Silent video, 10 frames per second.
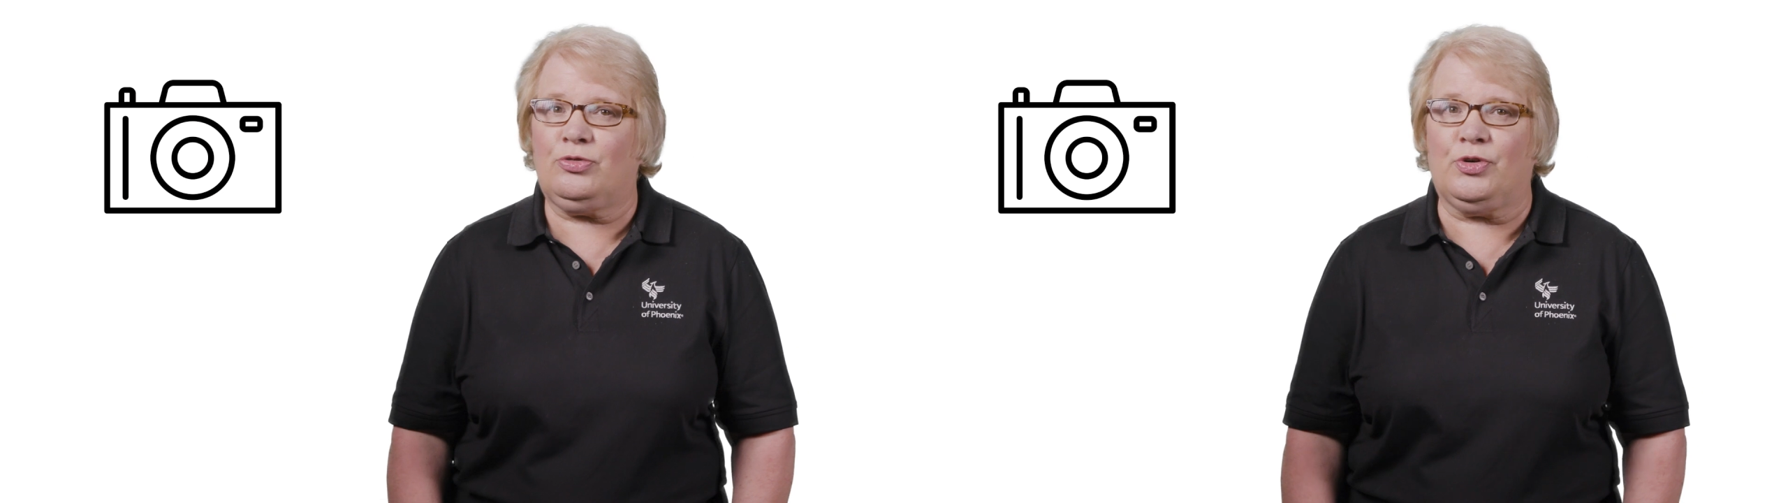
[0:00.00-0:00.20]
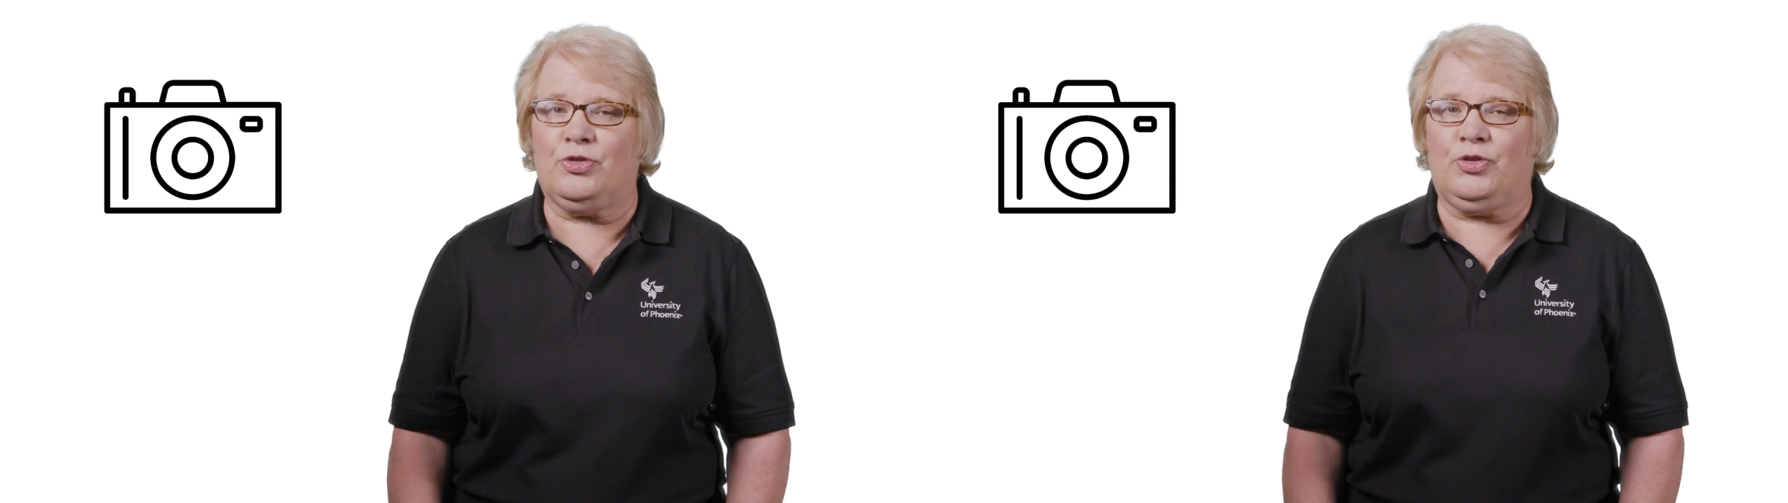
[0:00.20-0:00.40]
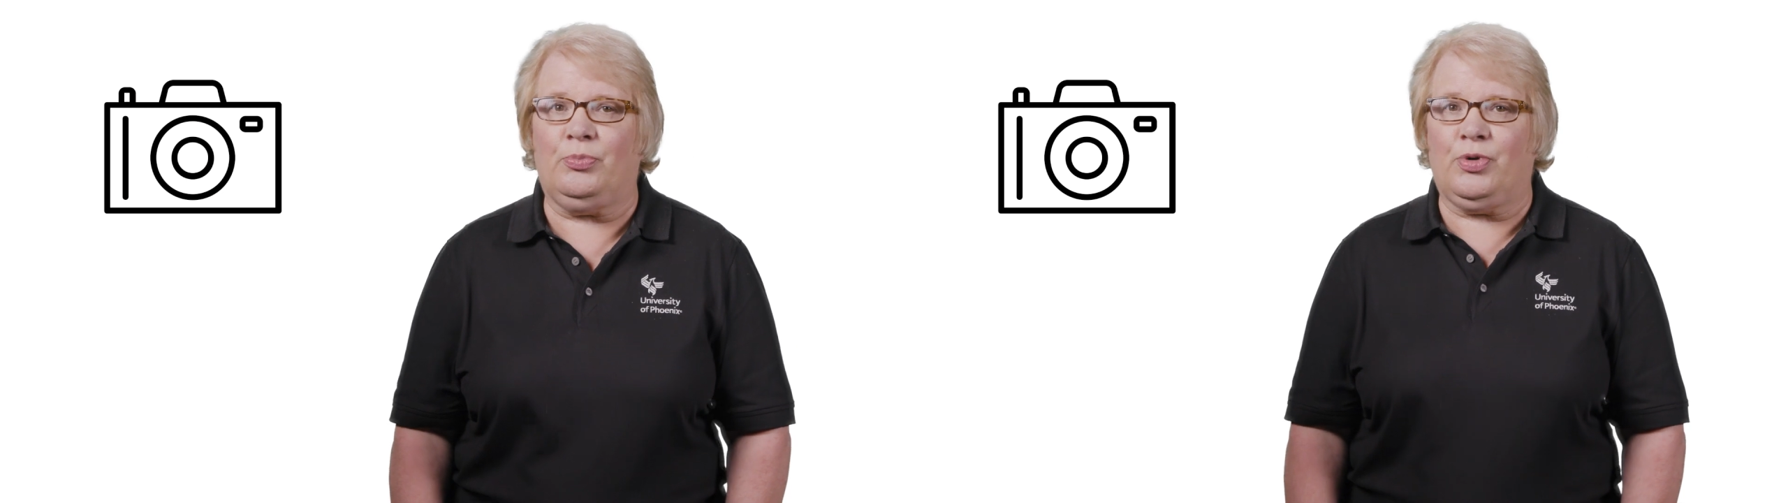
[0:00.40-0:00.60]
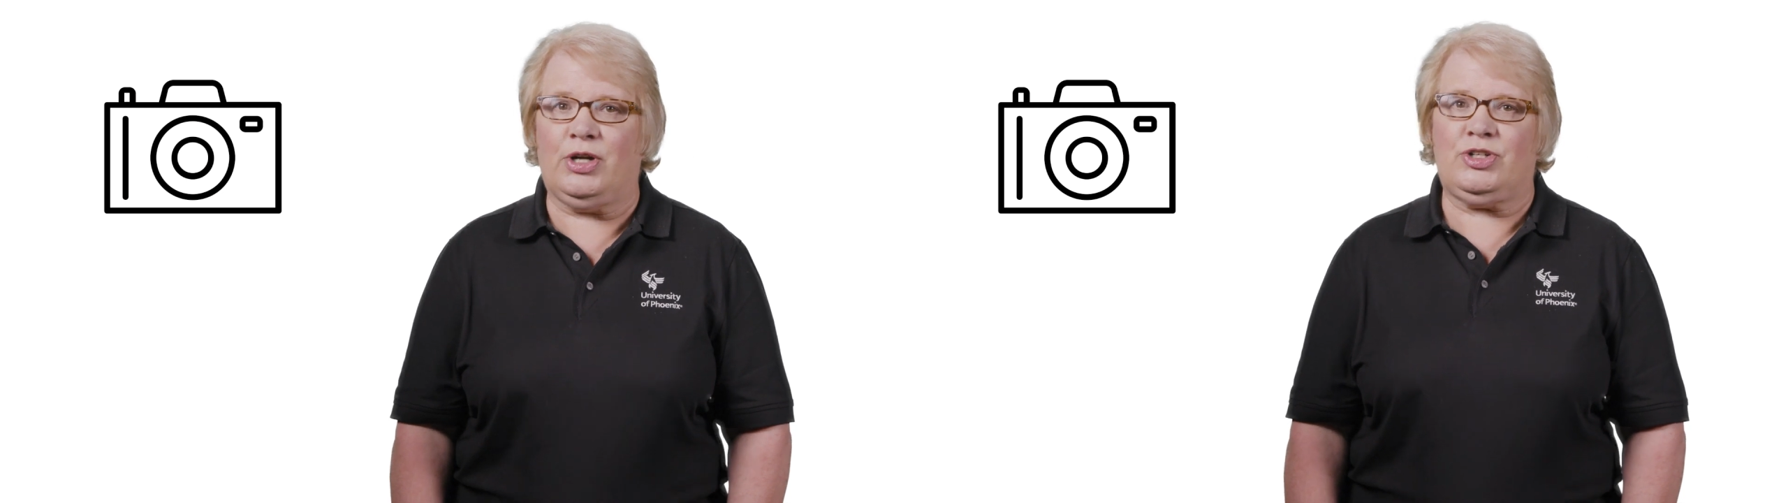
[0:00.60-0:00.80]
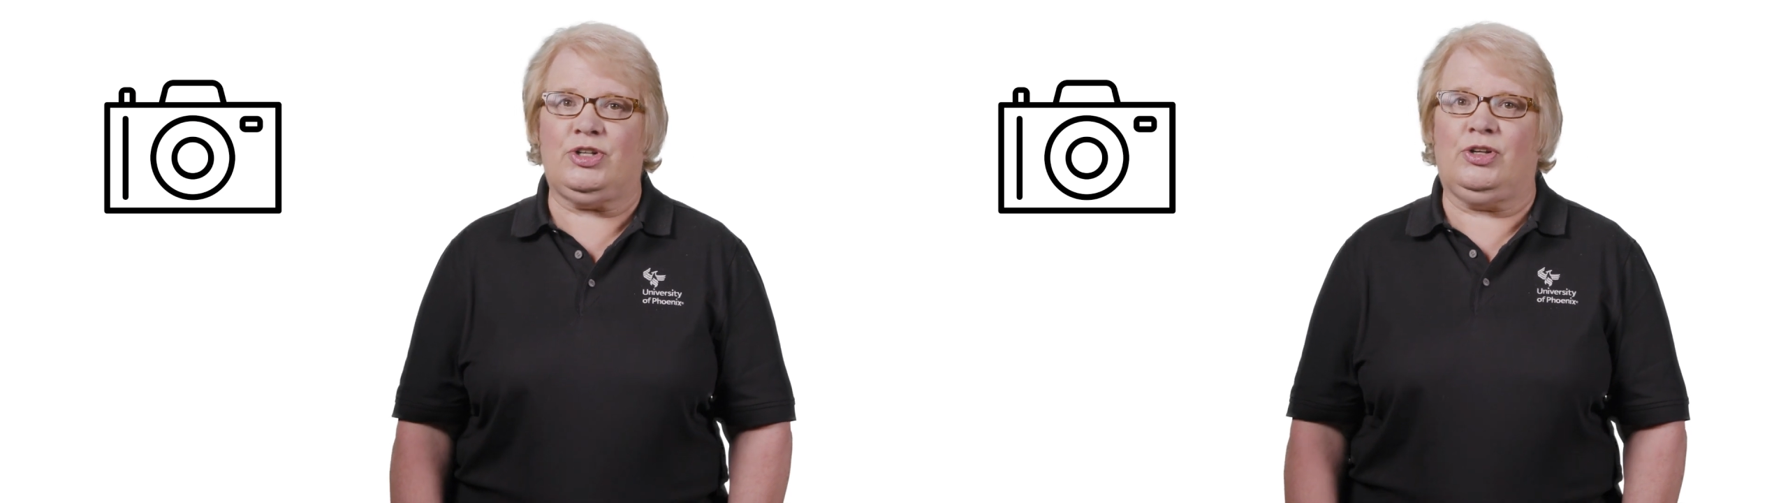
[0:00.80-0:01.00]
first
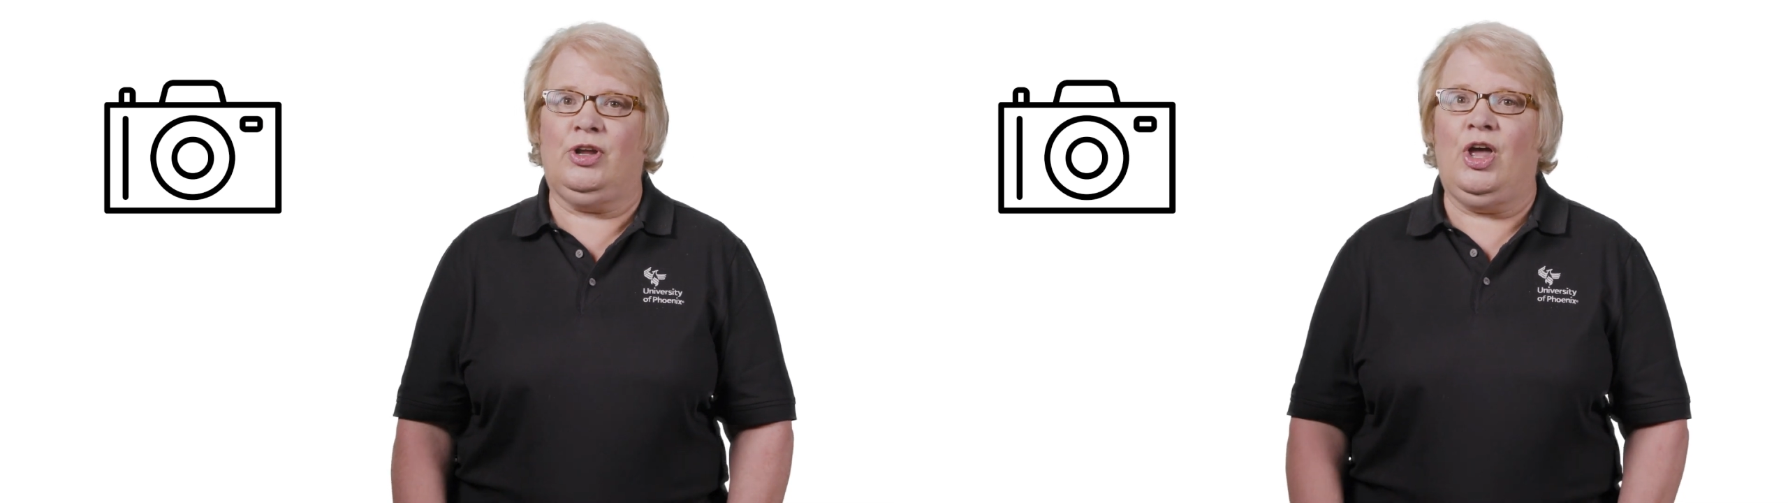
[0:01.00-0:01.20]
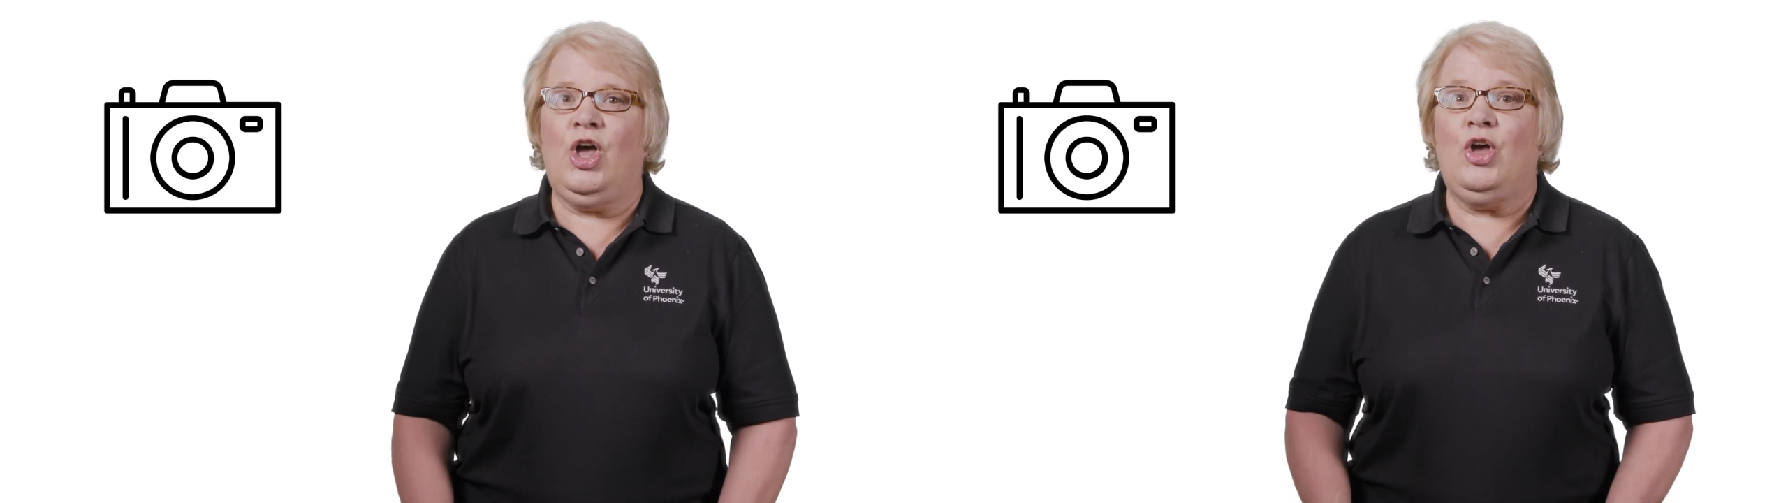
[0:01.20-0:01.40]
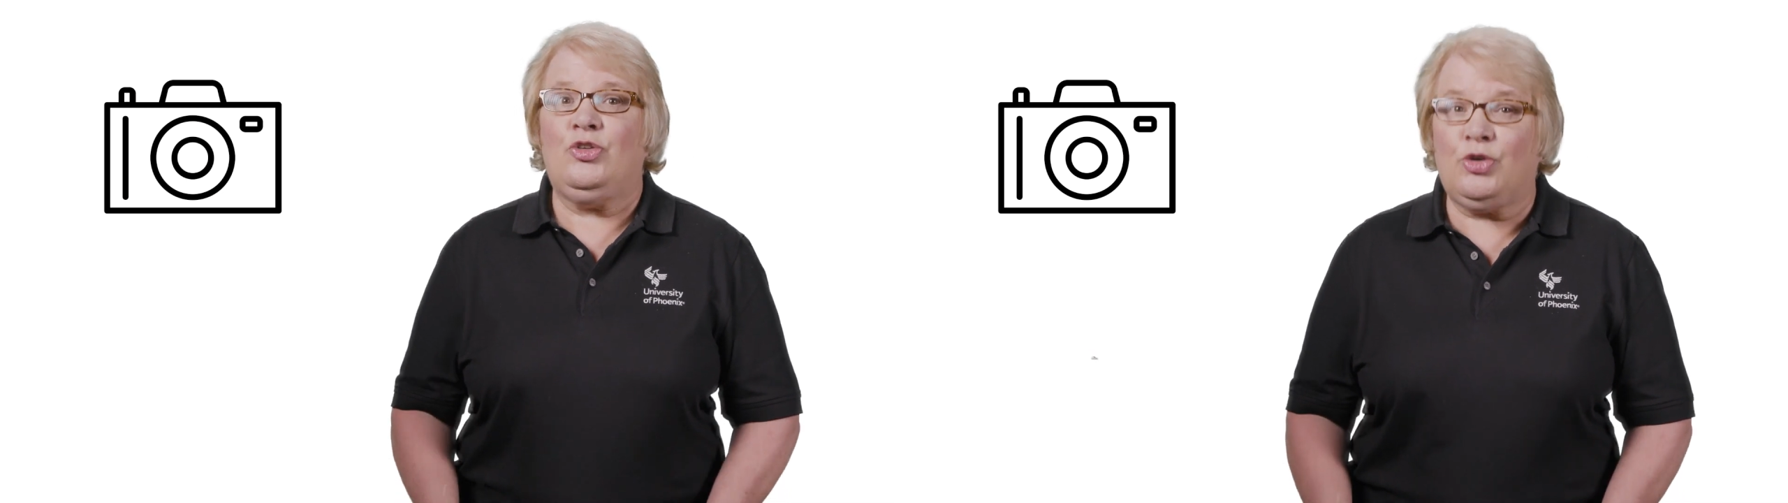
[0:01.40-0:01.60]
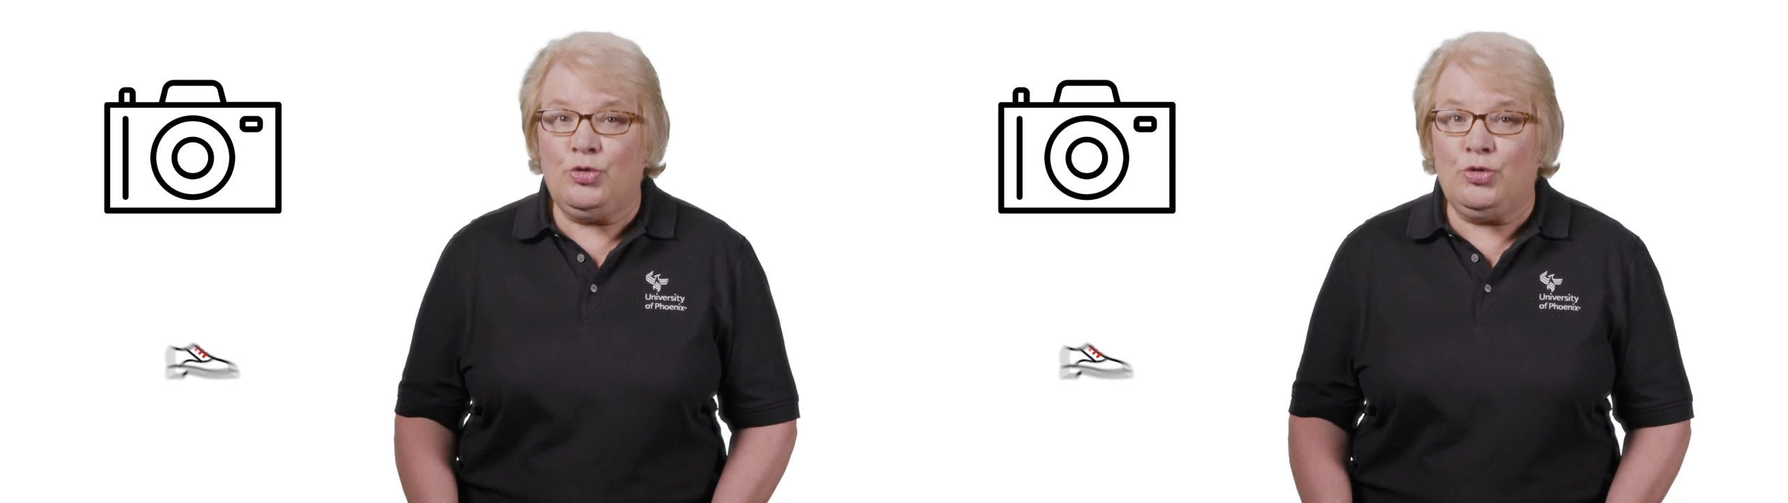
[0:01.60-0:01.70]
impression, so